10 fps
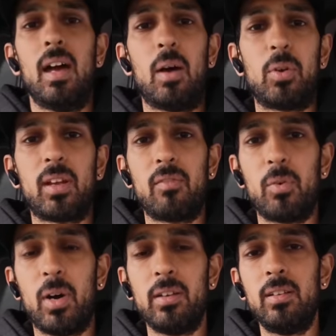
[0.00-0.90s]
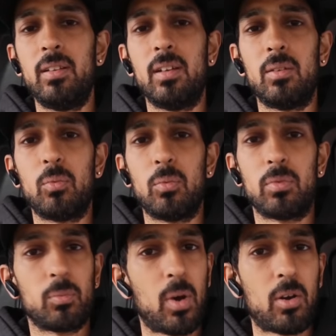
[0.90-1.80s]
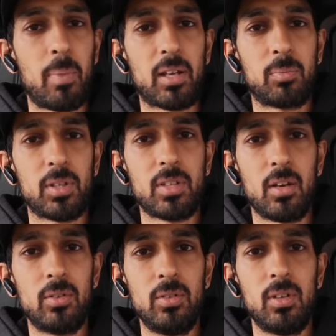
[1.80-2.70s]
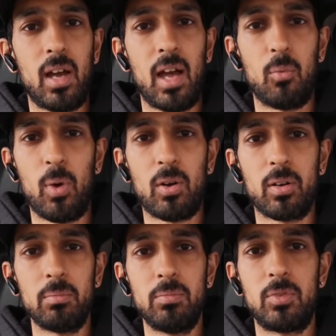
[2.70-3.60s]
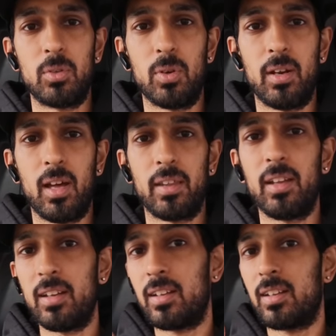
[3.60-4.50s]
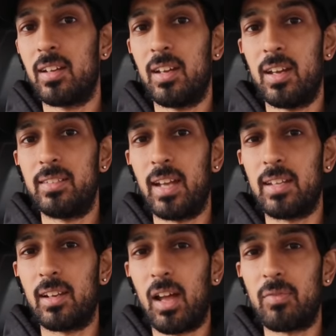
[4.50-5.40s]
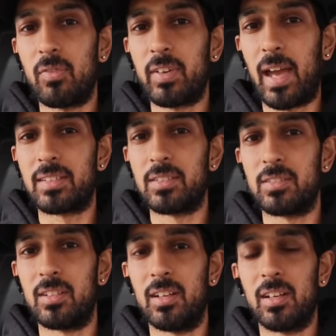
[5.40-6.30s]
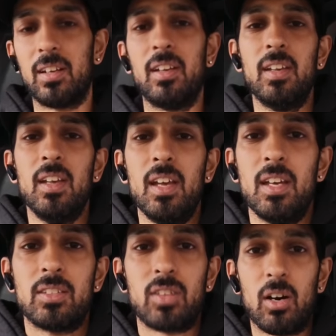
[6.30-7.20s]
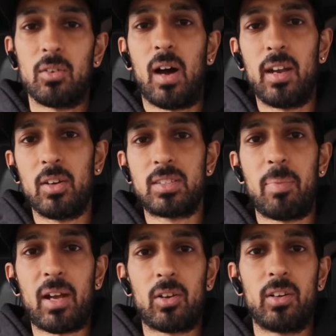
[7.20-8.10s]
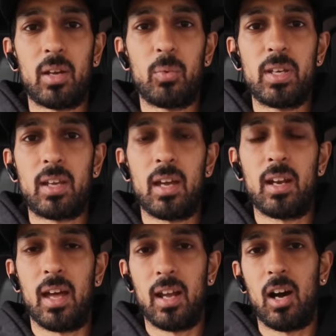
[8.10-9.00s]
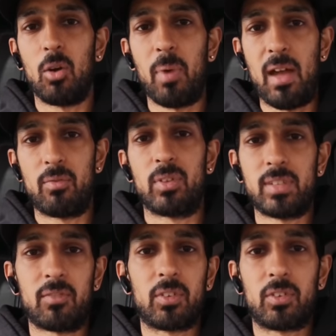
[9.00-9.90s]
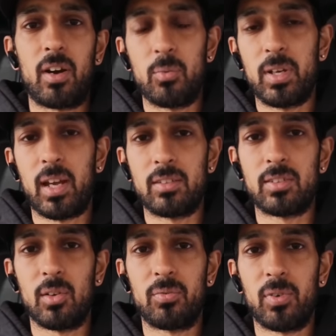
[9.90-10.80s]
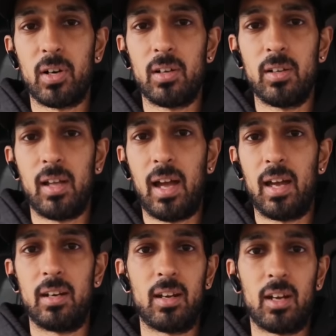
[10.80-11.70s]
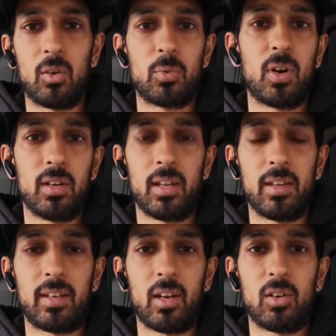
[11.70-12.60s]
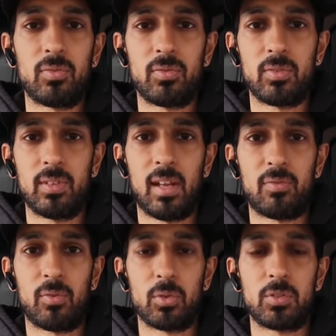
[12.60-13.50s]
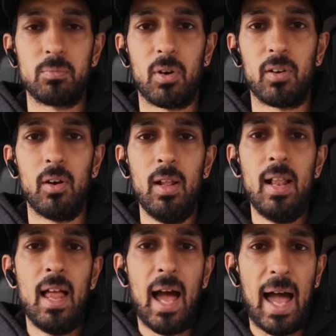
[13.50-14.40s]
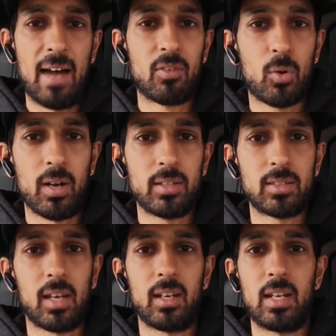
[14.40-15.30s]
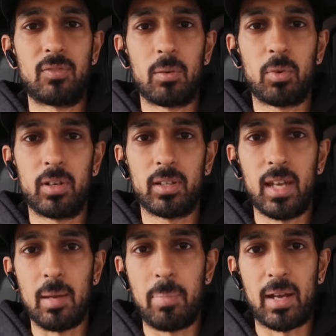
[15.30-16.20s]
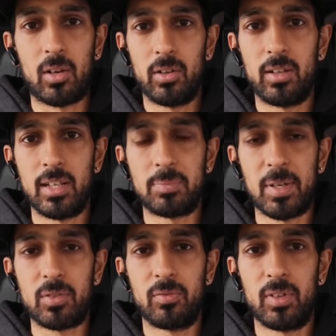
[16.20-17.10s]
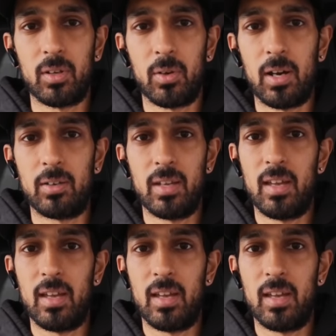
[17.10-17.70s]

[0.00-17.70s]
How are we doing, everyone? Welcome back to my channel and welcome to another day in the life of a gas engineer. So I know it's the bank holiday weekend and I hope everyone's having a great weekend so far, and I know we've got another day off left for tomorrow. I haven't quite decided if I'm going to get a bank holiday special video out.